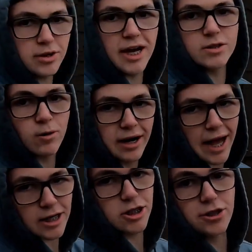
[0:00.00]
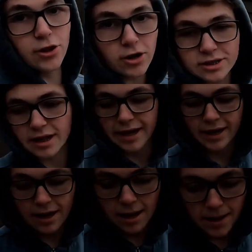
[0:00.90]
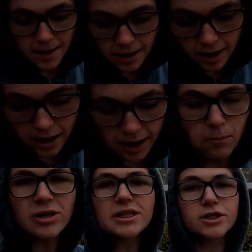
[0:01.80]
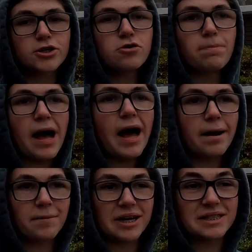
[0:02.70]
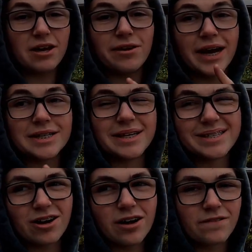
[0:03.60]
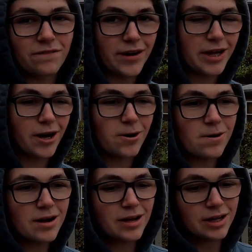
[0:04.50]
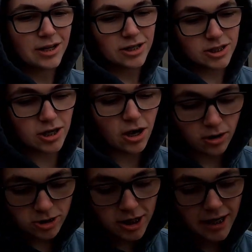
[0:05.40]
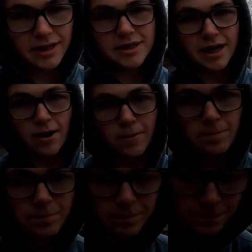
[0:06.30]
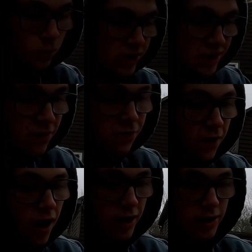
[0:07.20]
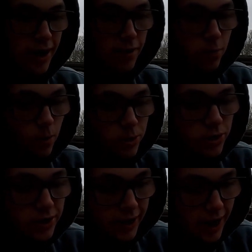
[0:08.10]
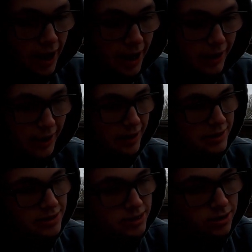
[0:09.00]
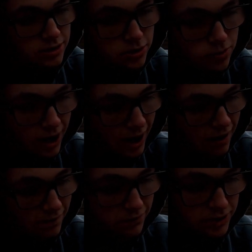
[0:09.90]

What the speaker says: guys what it actually looks like. It wasn't too bad. I'm going to tell you guys this on video. So check this out. With the fog light, what we're looking at is you have